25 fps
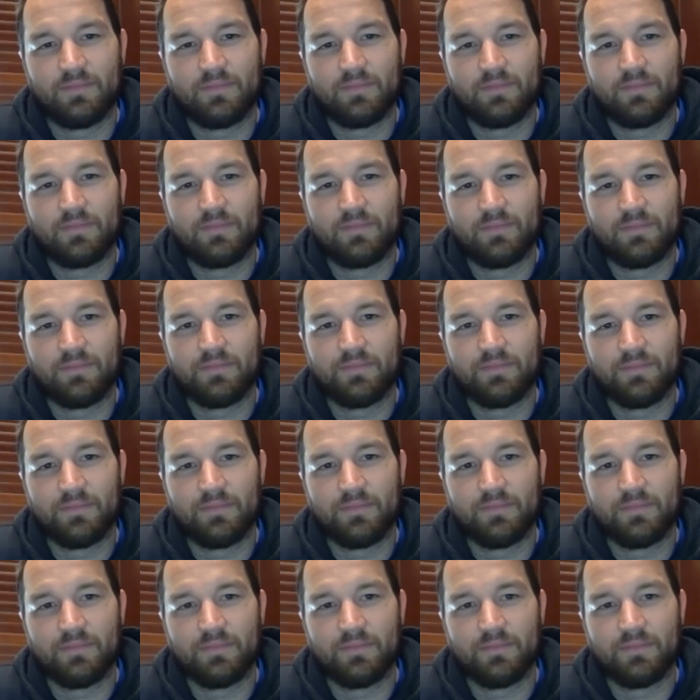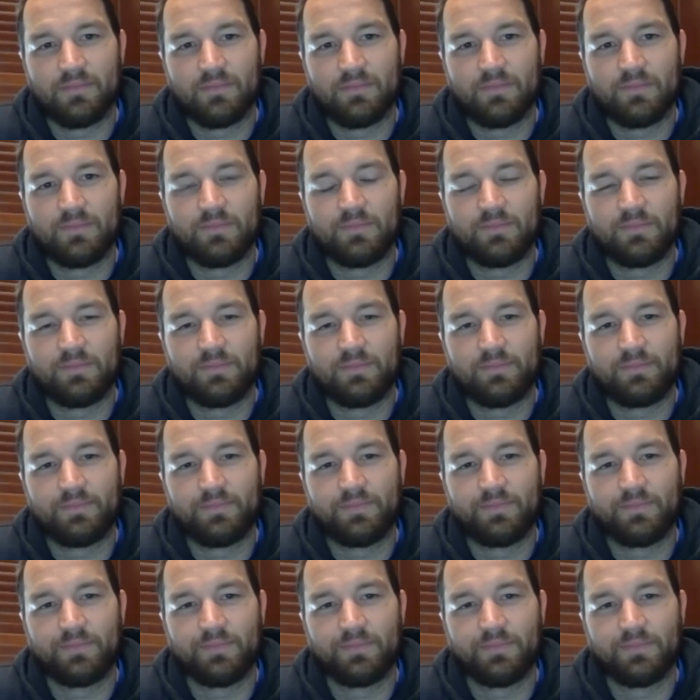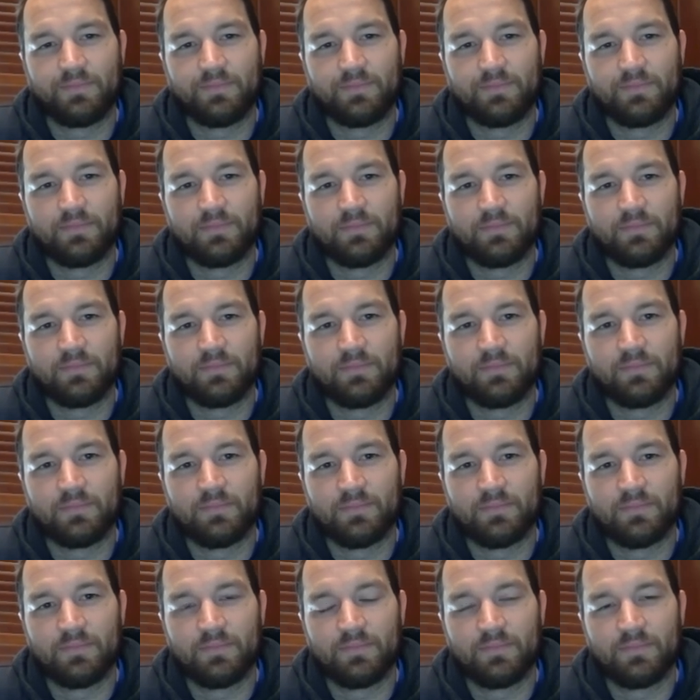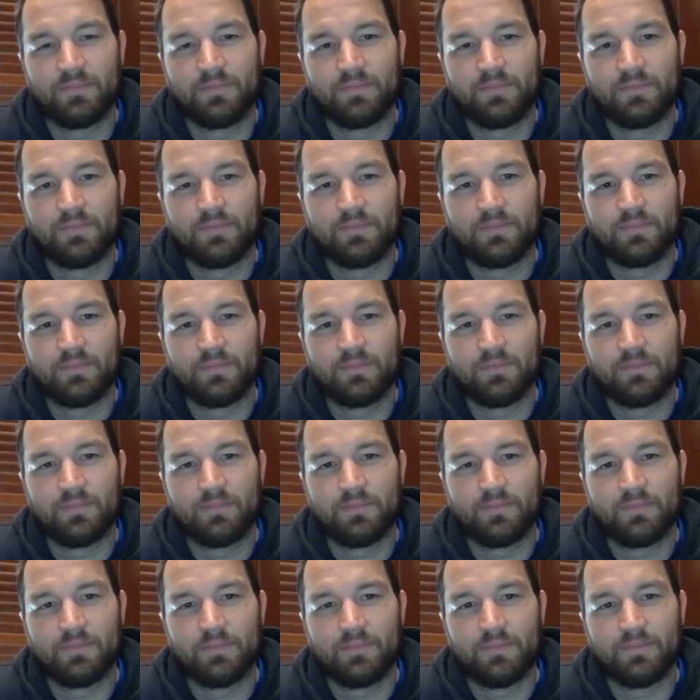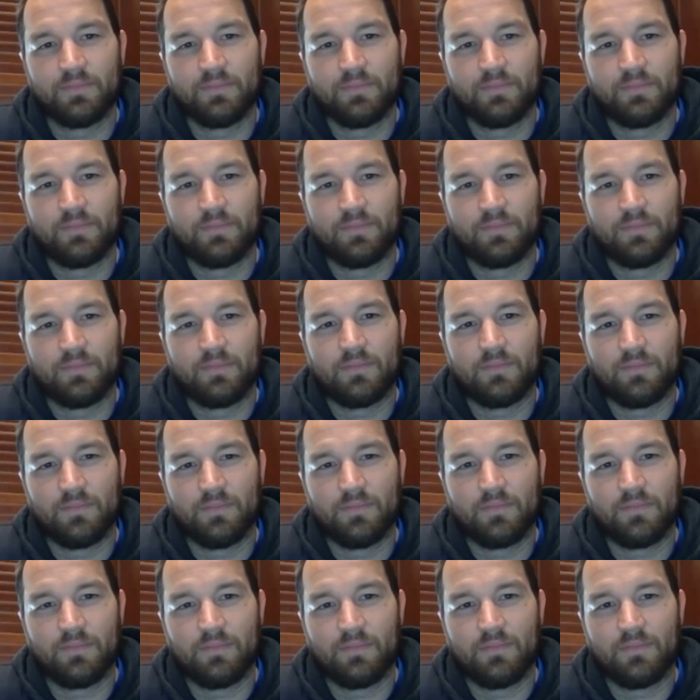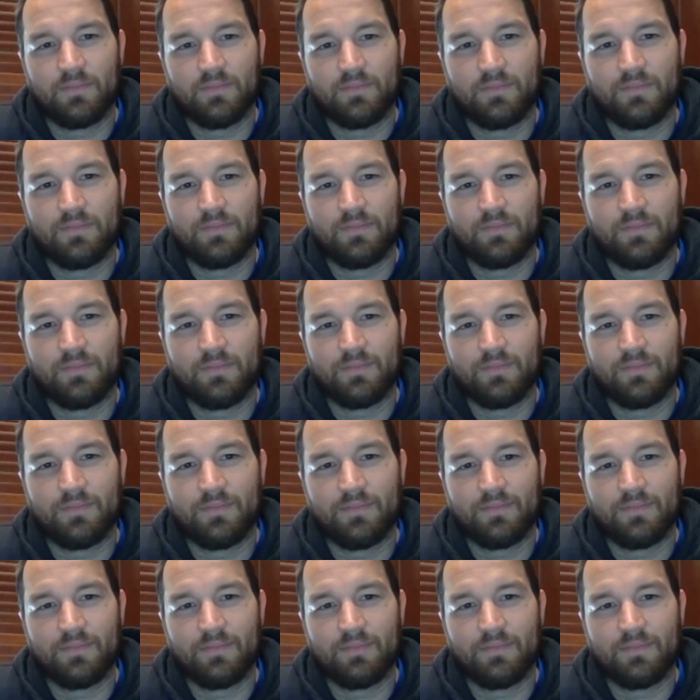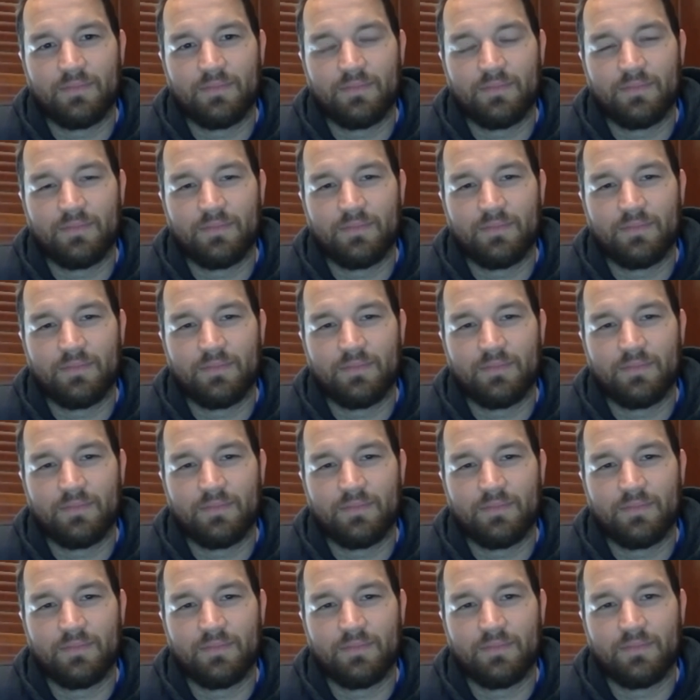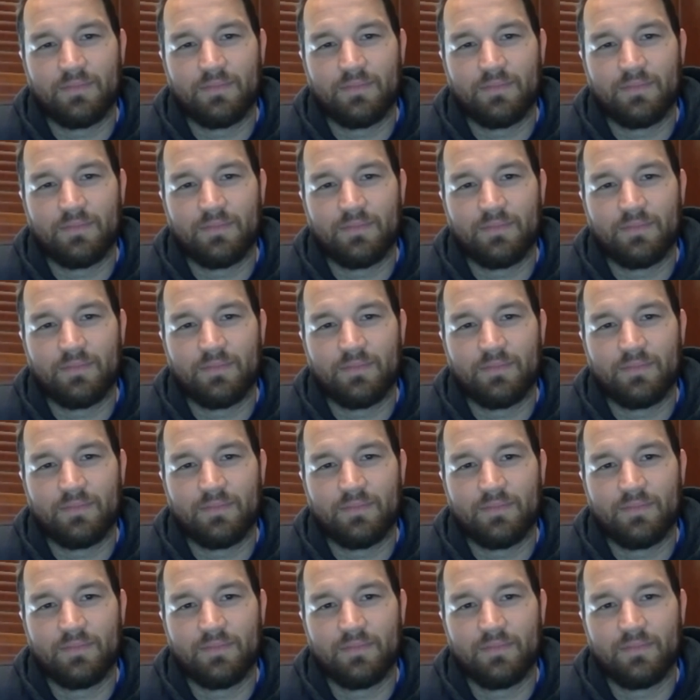This person isn't speaking.